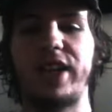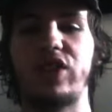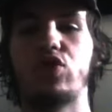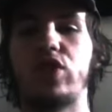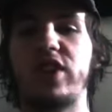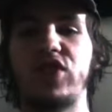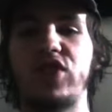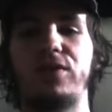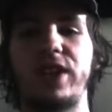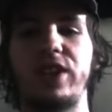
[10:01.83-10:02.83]
and drives
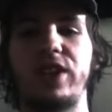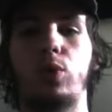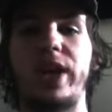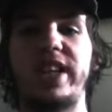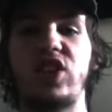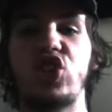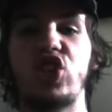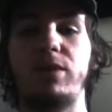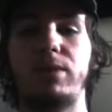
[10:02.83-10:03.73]
off in her waiting jeep.